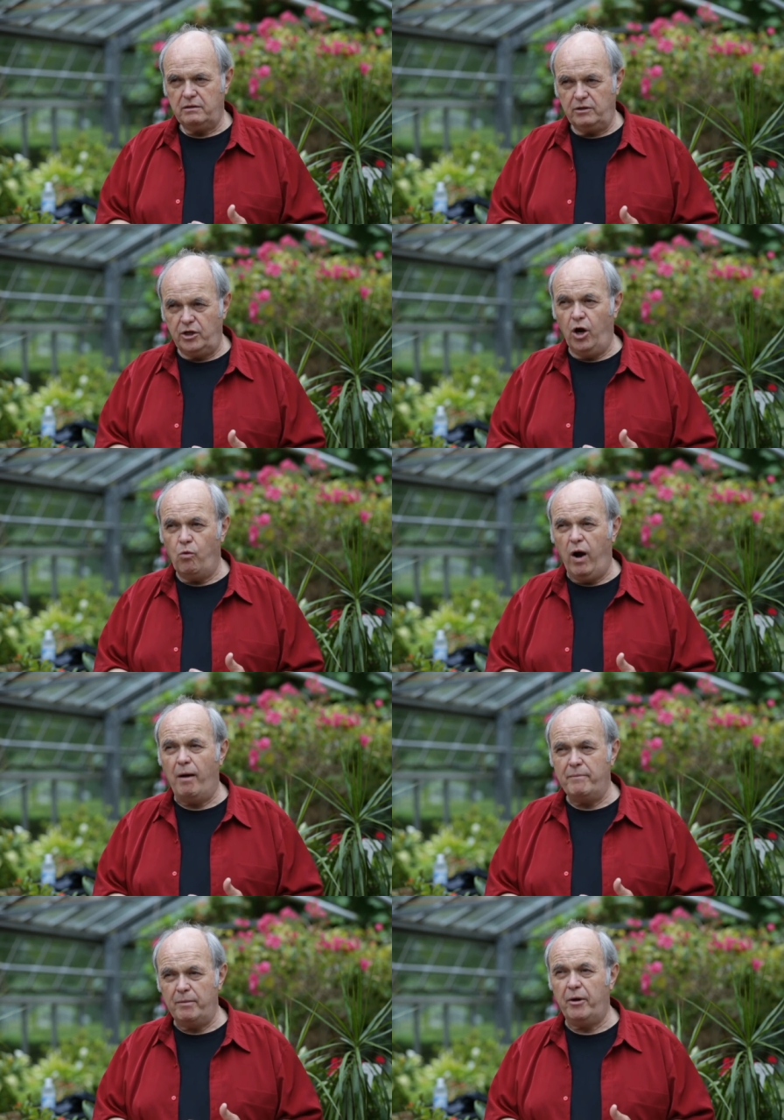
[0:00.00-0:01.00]
you don't
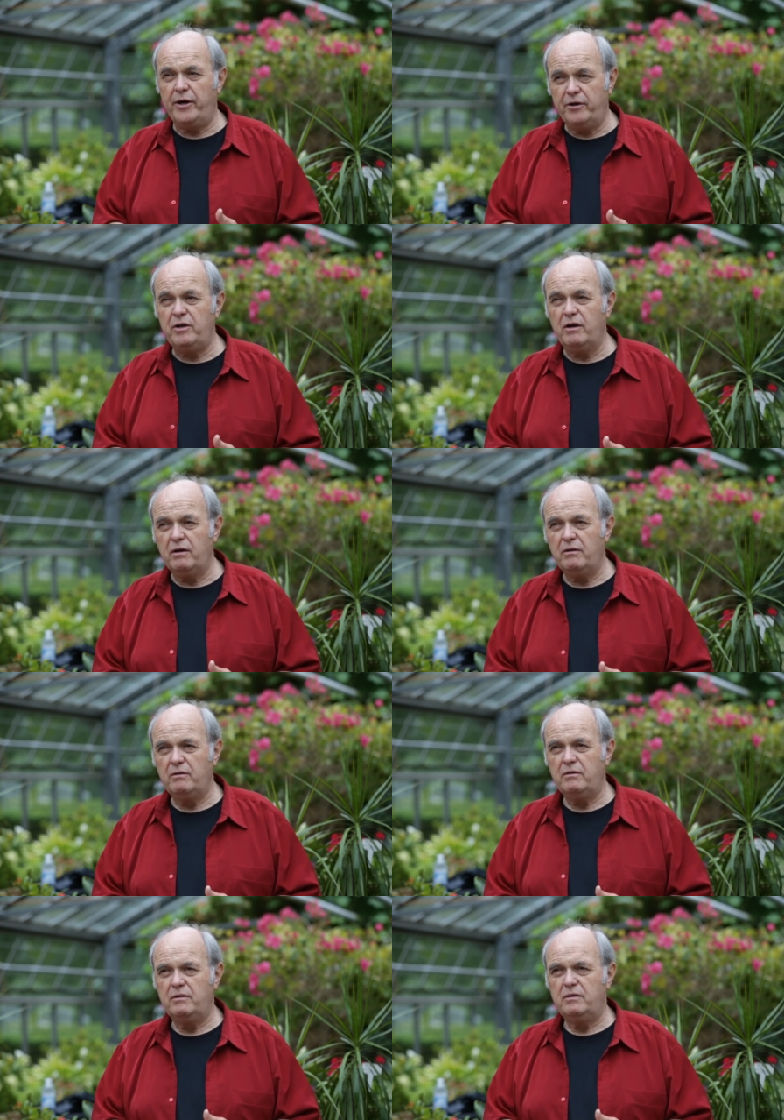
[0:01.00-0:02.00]
want me, why do you? And
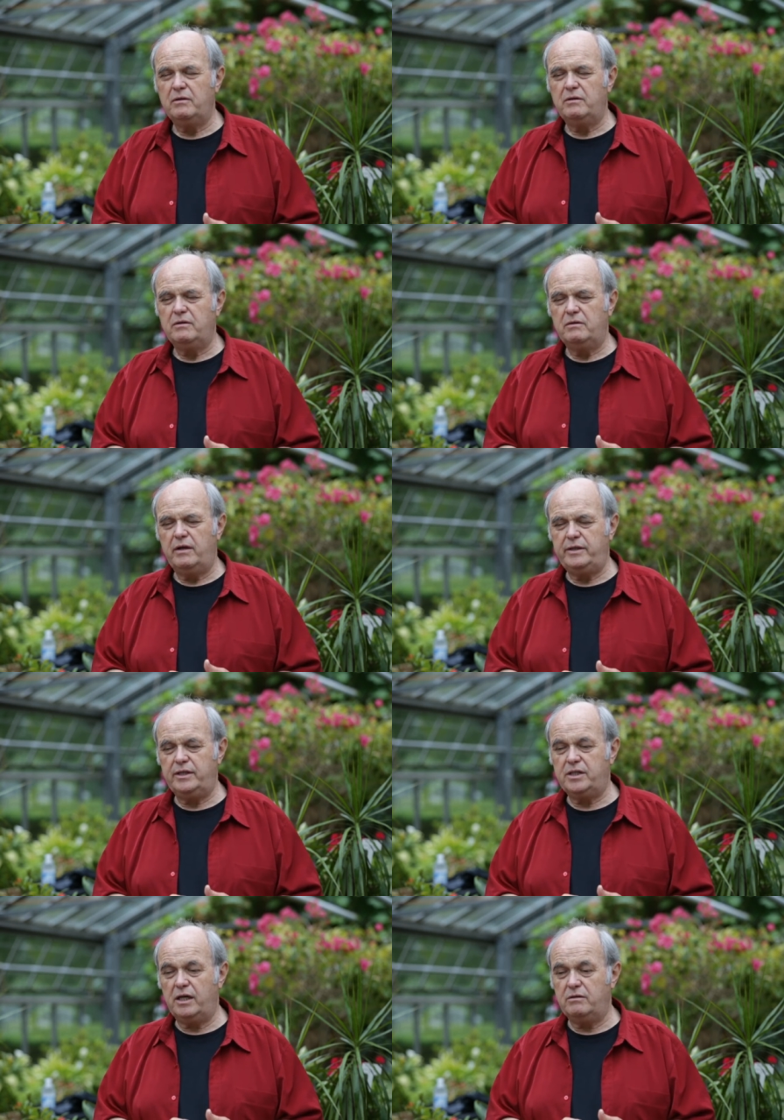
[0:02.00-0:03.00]
he
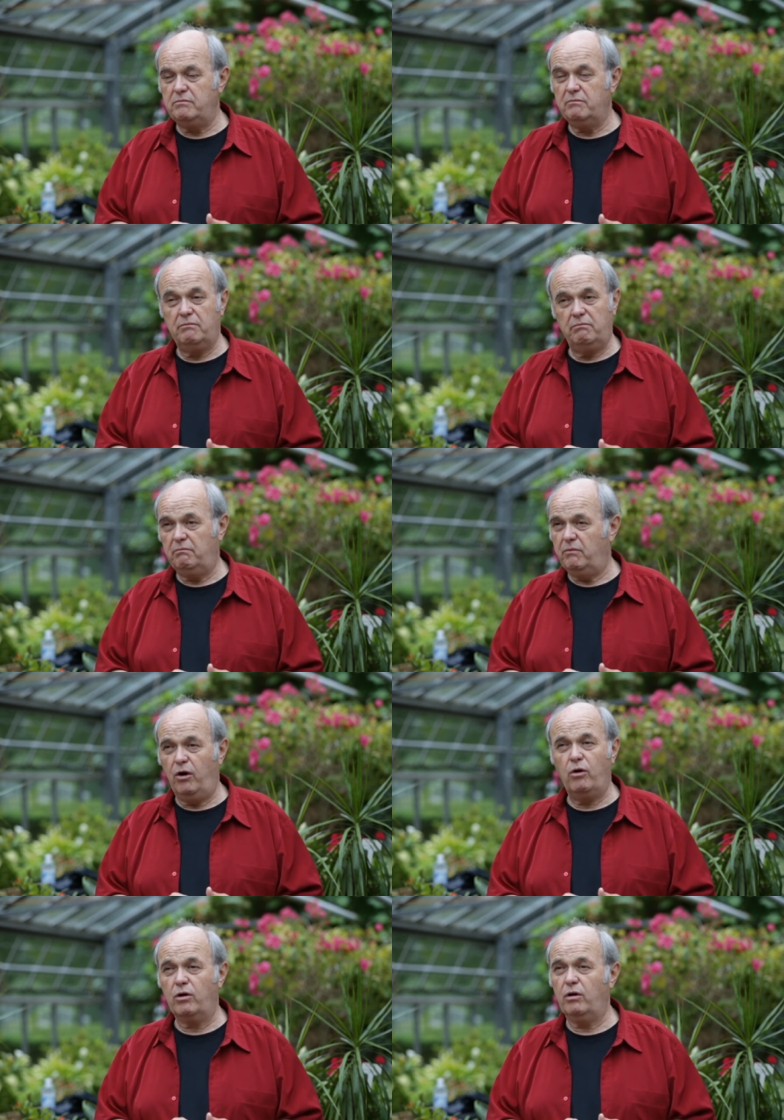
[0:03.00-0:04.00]
said,
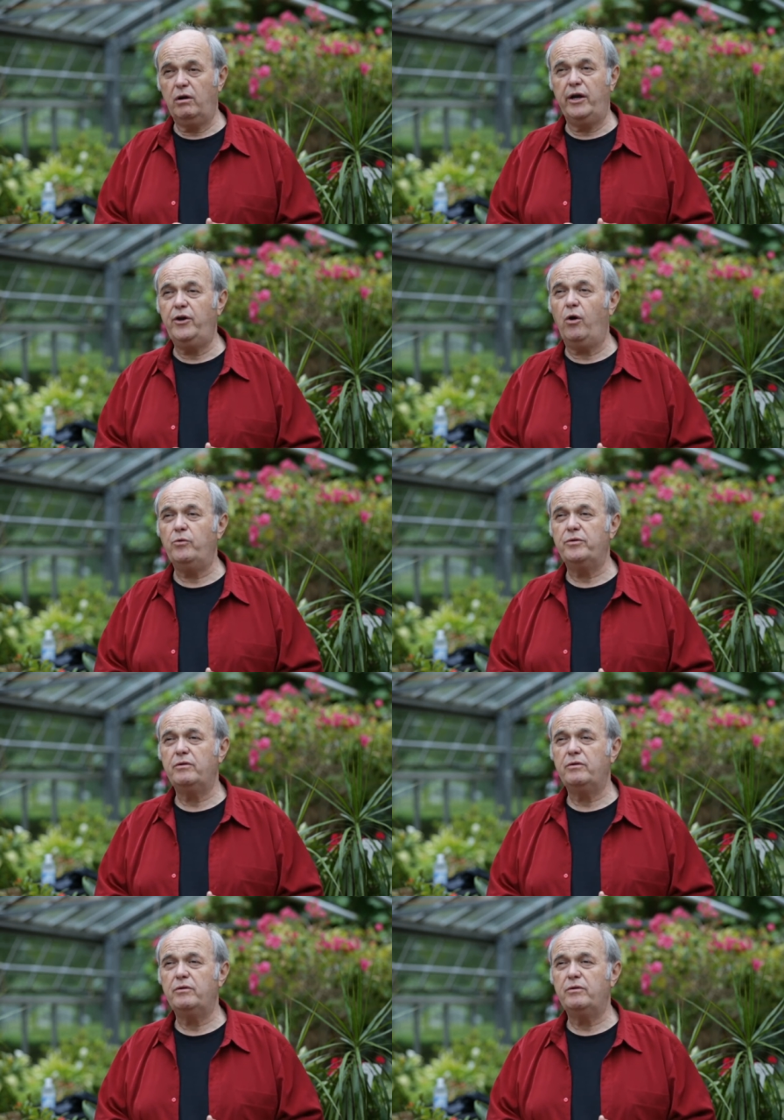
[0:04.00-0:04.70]
No, Merle, I don't.